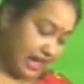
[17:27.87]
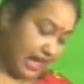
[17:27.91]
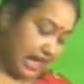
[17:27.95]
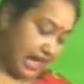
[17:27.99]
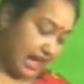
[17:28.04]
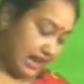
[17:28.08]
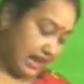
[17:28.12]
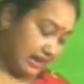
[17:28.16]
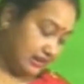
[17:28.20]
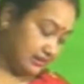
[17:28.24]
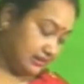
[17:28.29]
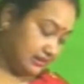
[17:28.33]

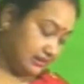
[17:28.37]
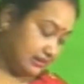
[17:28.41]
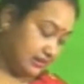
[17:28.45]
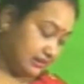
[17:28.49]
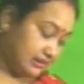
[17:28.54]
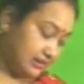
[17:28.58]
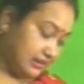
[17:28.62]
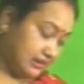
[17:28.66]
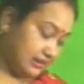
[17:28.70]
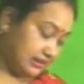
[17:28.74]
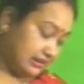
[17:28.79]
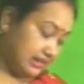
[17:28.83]
and
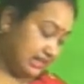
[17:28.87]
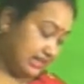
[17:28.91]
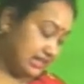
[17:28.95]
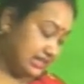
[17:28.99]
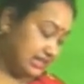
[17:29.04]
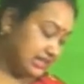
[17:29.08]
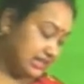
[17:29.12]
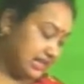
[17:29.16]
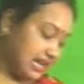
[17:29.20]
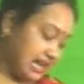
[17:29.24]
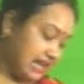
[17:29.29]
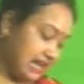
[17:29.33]

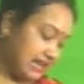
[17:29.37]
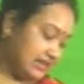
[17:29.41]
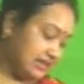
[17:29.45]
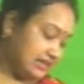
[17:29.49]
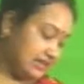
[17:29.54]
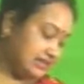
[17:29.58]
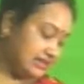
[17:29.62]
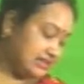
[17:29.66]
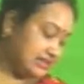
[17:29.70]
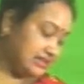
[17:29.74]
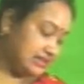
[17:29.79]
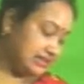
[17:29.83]
this
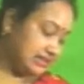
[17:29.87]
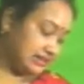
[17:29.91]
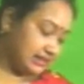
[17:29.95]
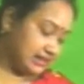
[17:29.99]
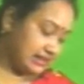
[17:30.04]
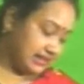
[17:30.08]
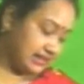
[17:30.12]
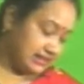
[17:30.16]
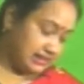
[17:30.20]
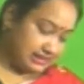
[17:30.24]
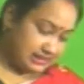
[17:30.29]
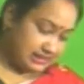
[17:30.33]
color
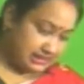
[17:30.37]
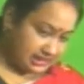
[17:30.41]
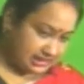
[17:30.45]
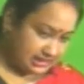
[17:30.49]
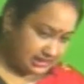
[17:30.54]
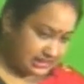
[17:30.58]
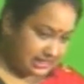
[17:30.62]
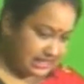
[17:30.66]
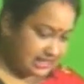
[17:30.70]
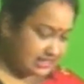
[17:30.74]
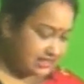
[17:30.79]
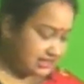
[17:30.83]

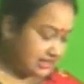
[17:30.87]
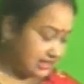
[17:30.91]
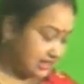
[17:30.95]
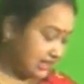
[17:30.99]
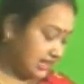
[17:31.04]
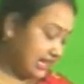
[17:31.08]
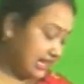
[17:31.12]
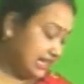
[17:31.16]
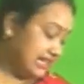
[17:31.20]
suggests